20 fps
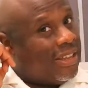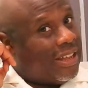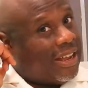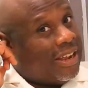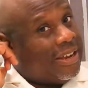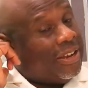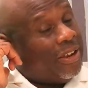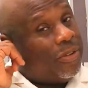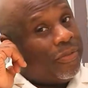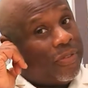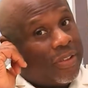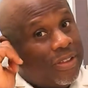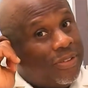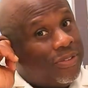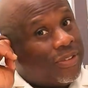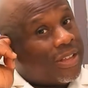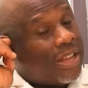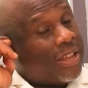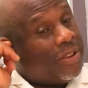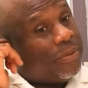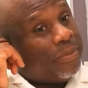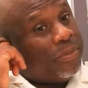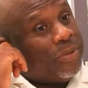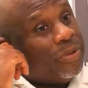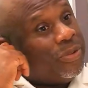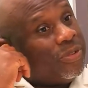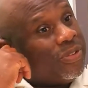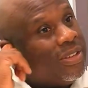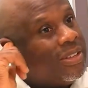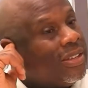I love his kind of
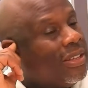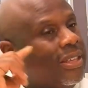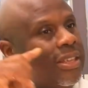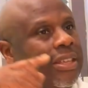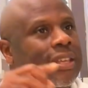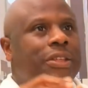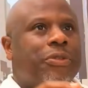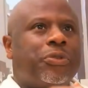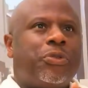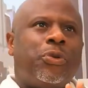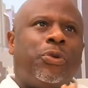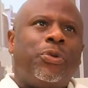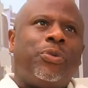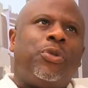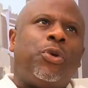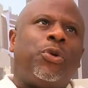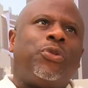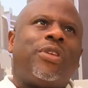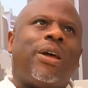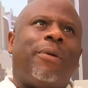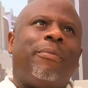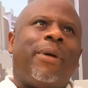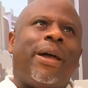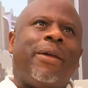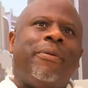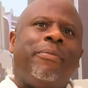music. So those are my